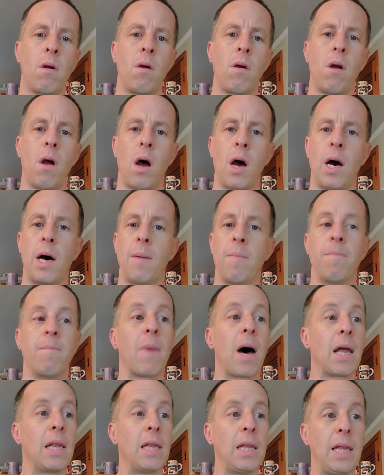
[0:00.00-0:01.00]

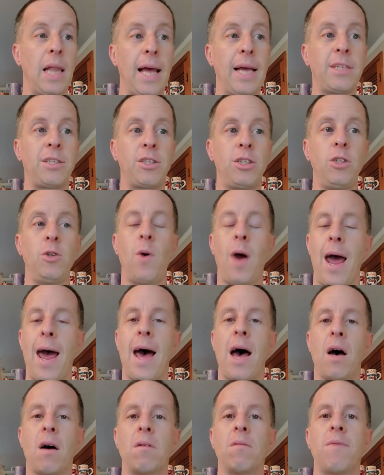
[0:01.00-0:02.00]
Unless you
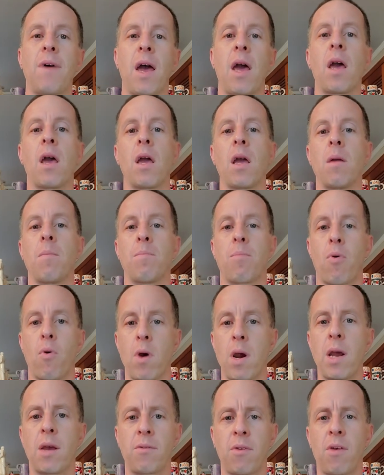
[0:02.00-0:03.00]
have a
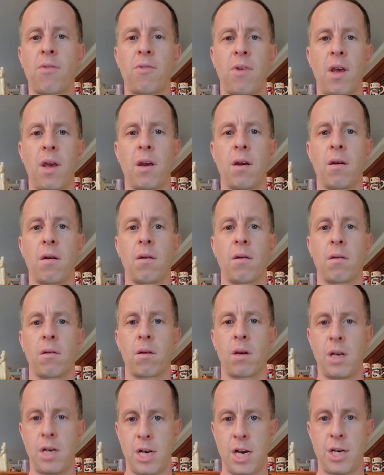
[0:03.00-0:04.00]
pre-existing
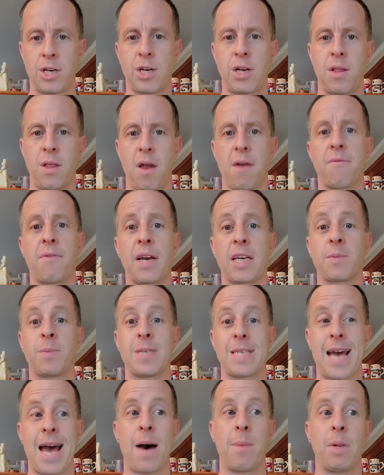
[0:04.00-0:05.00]
condition that affects
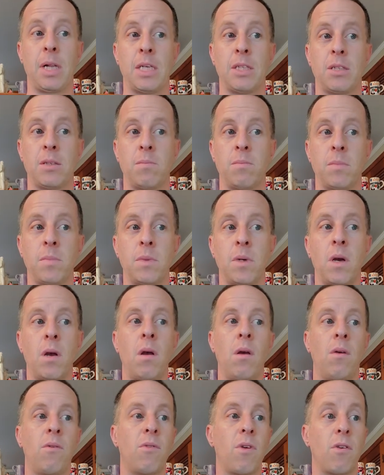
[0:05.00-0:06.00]
metabolism,
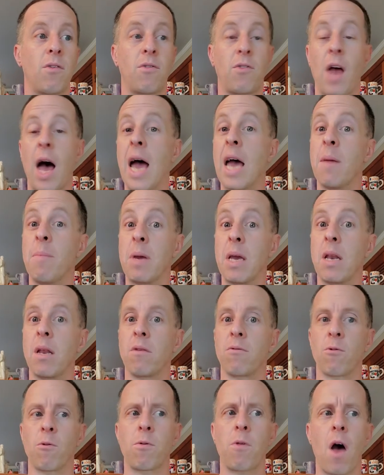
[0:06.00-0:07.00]
such as
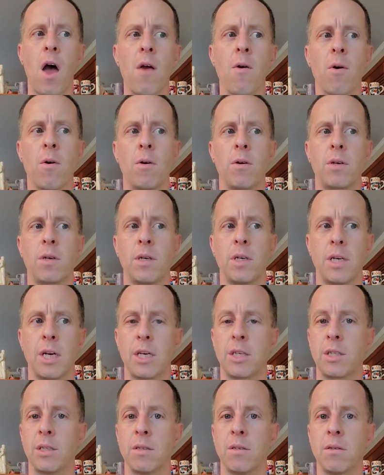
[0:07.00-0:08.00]
diabetes or thyroid
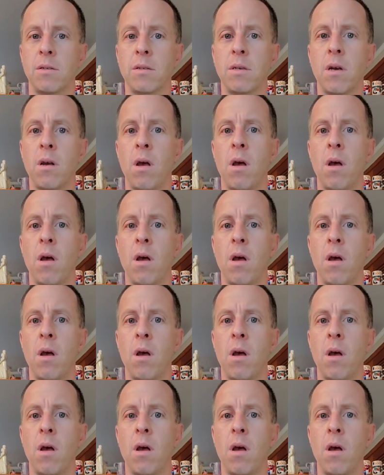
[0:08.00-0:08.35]
conditions,